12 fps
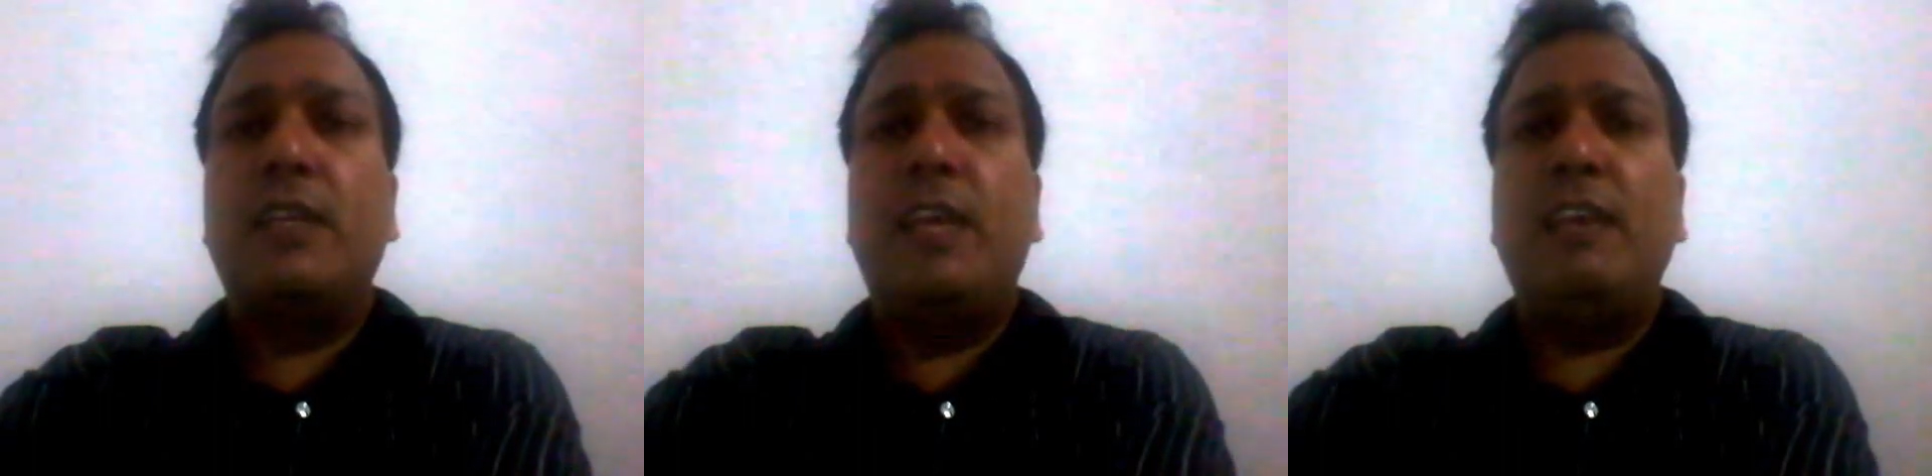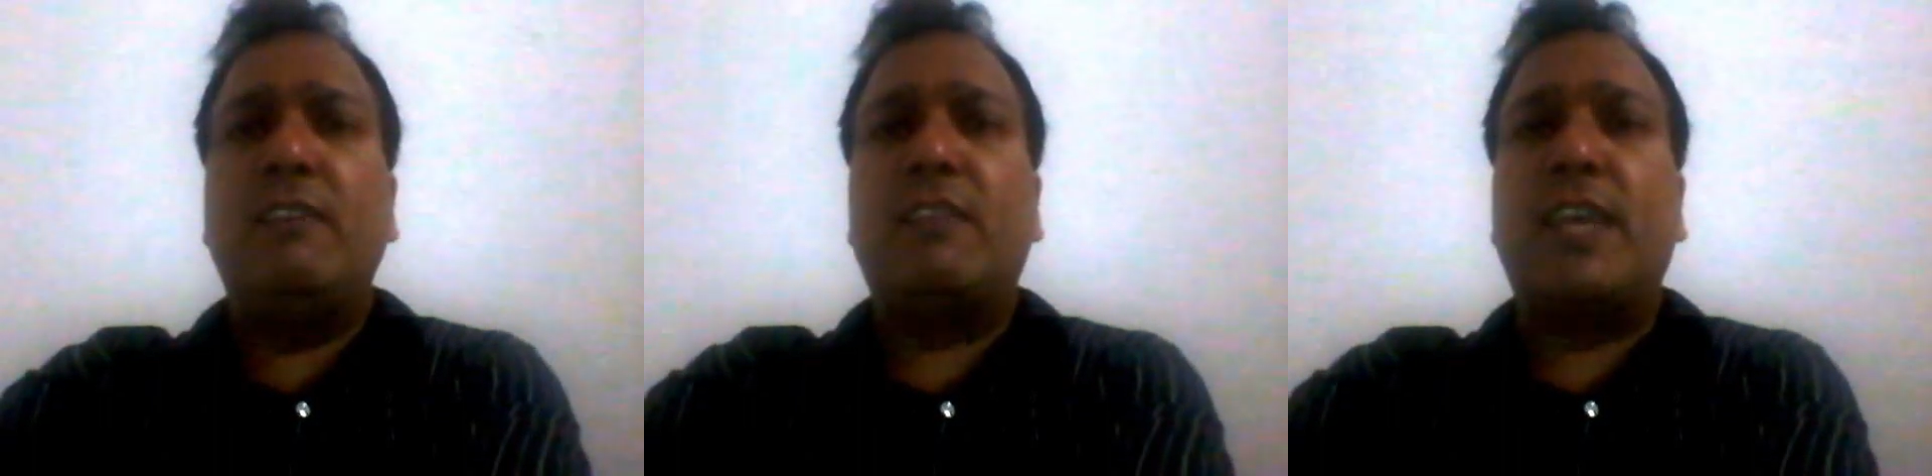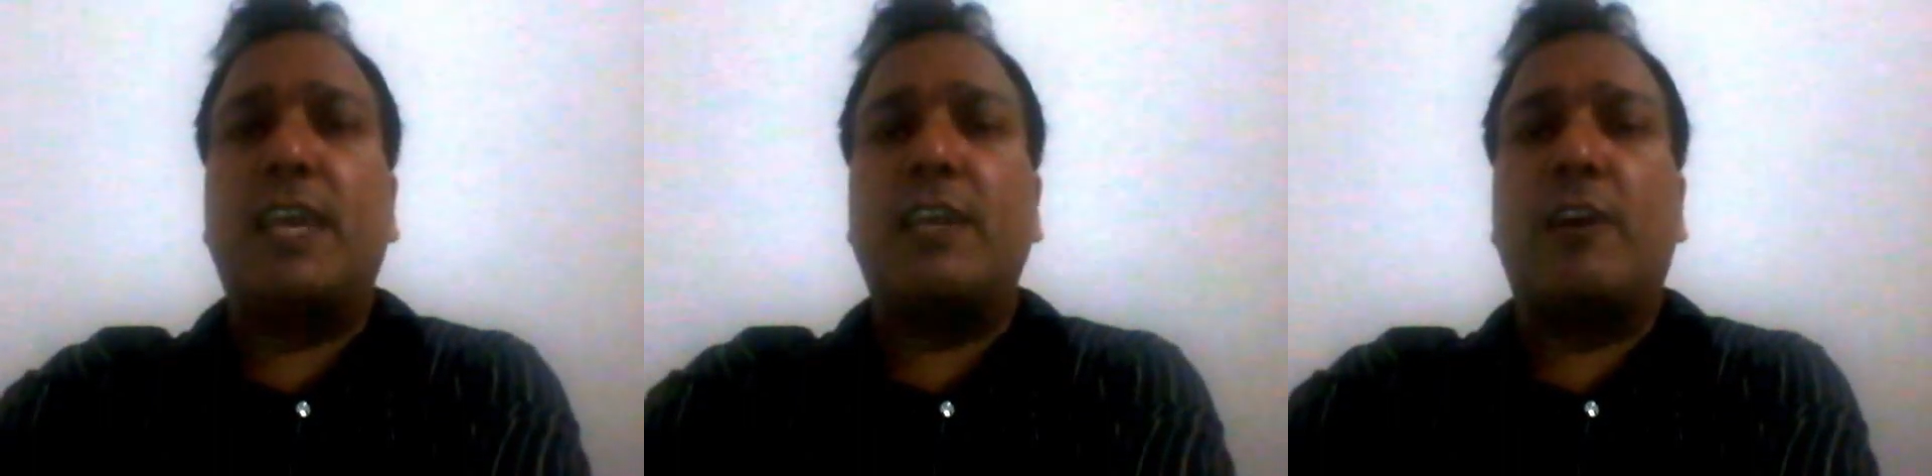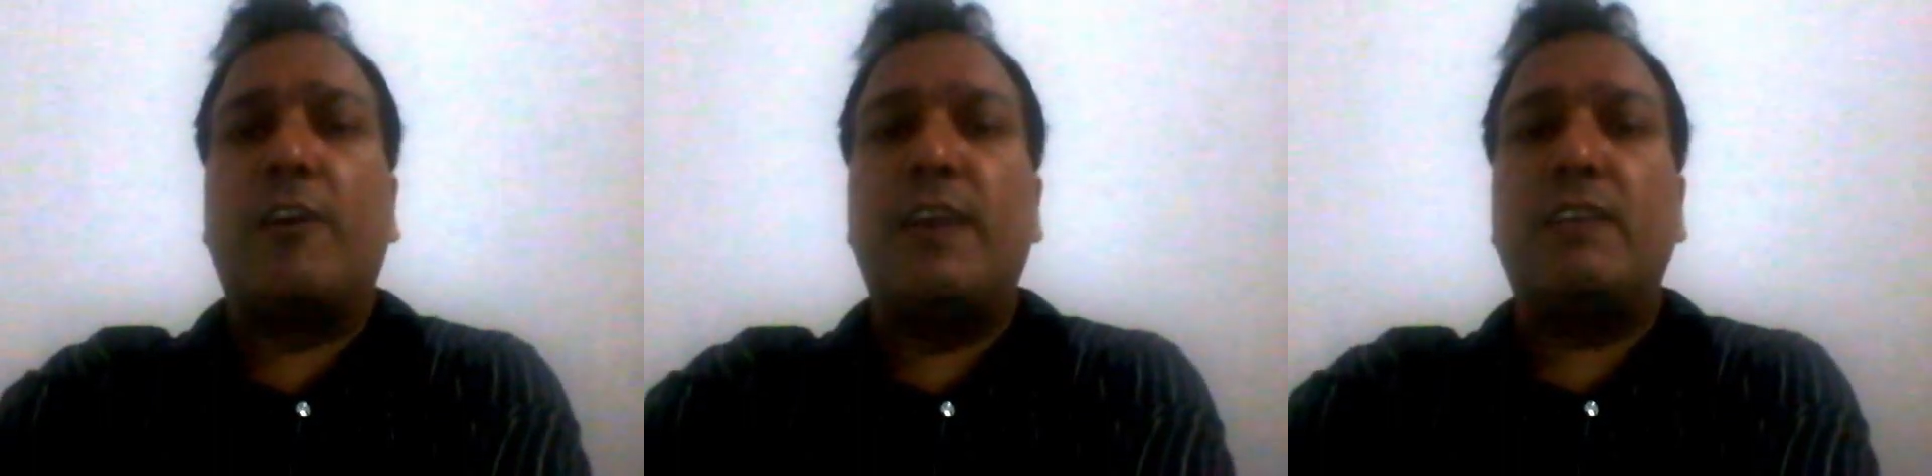These
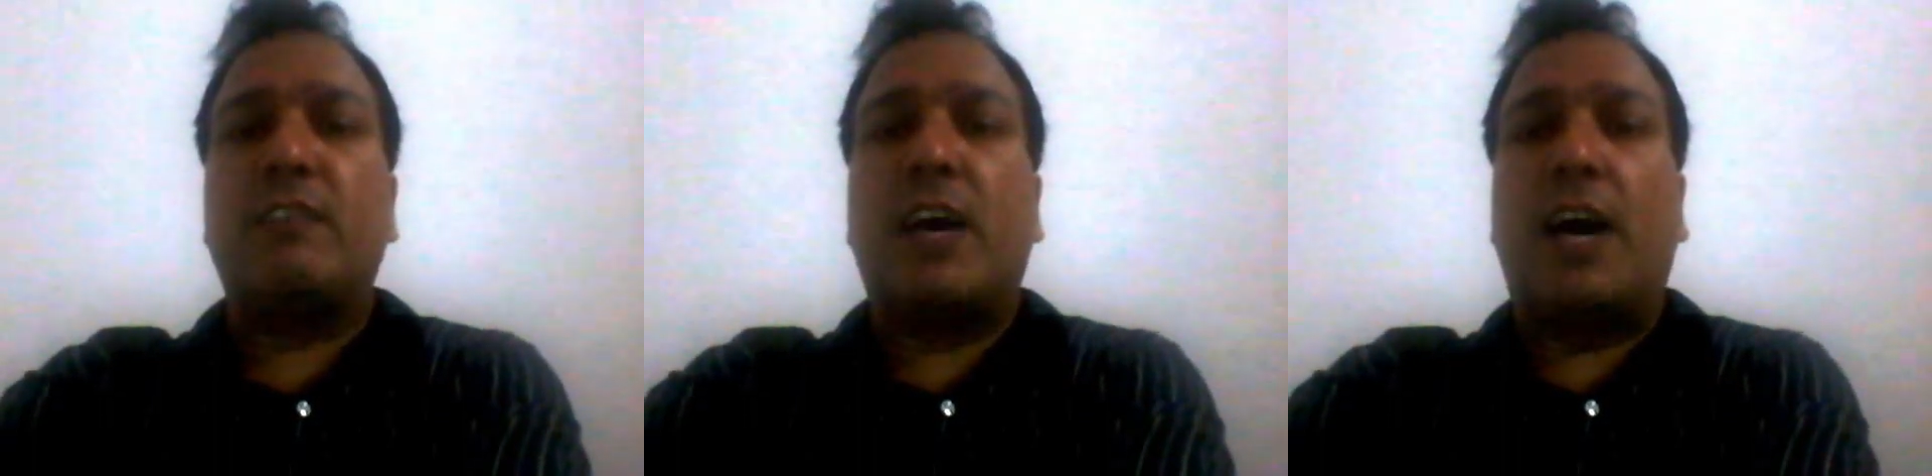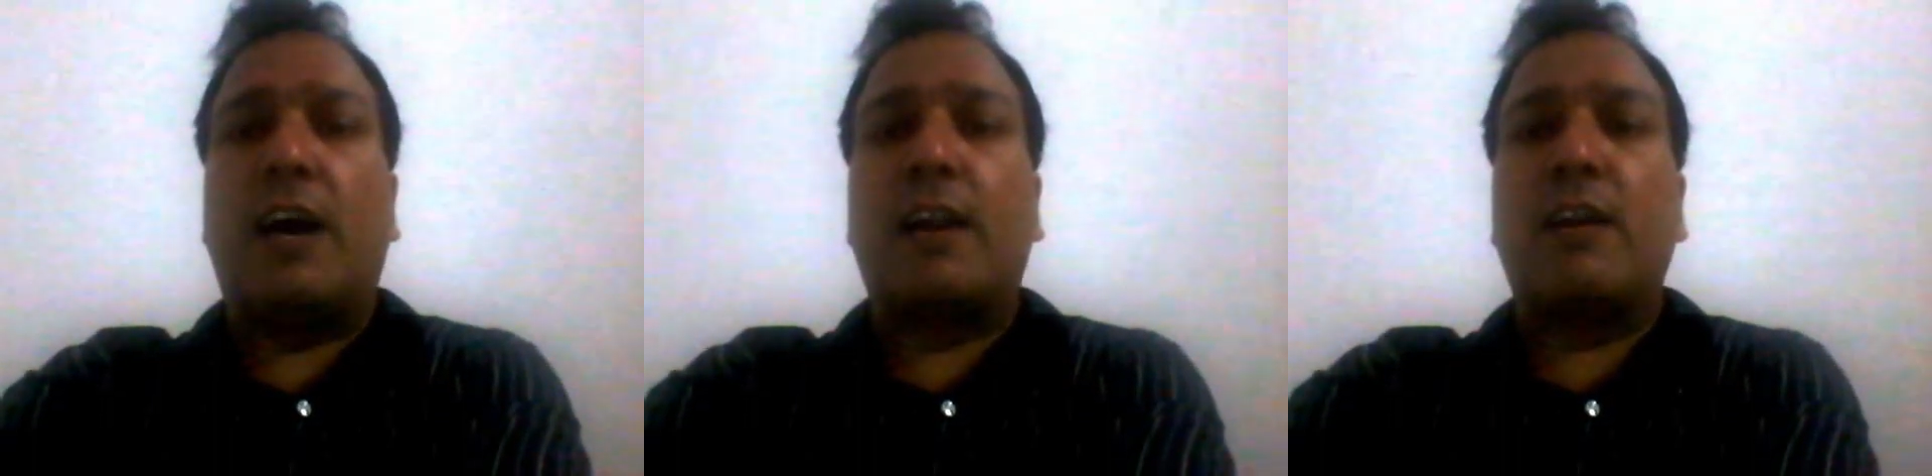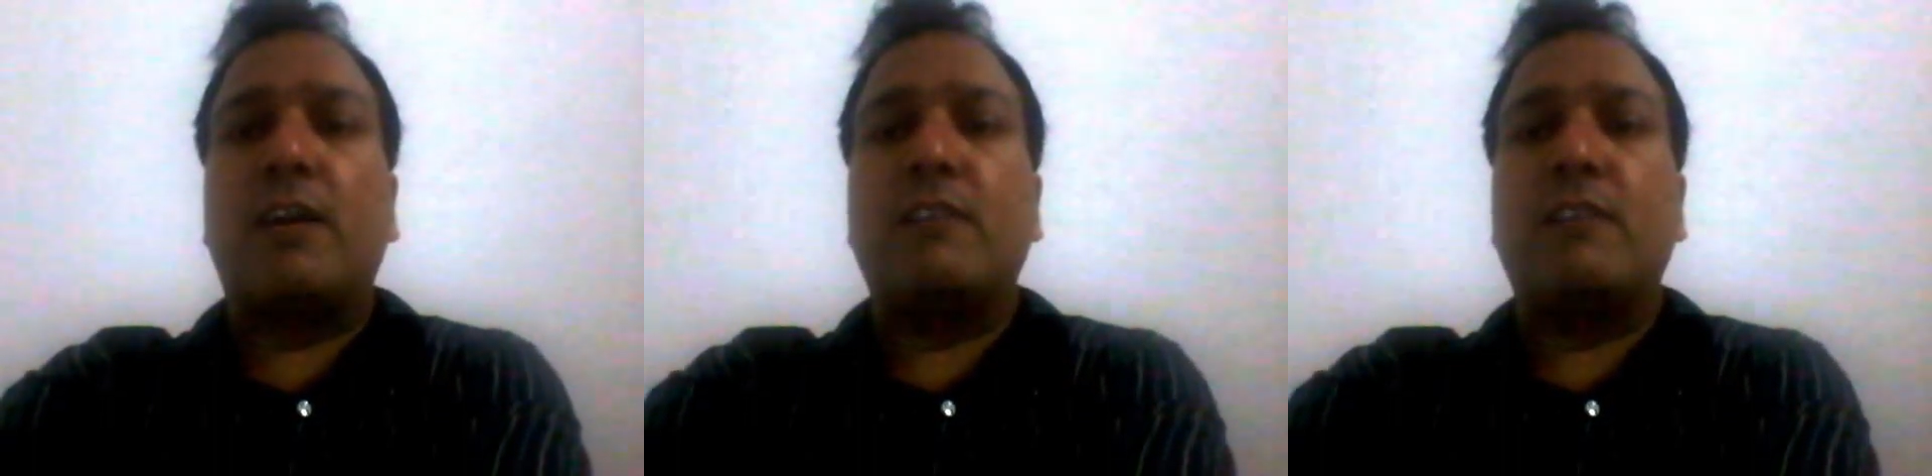categories are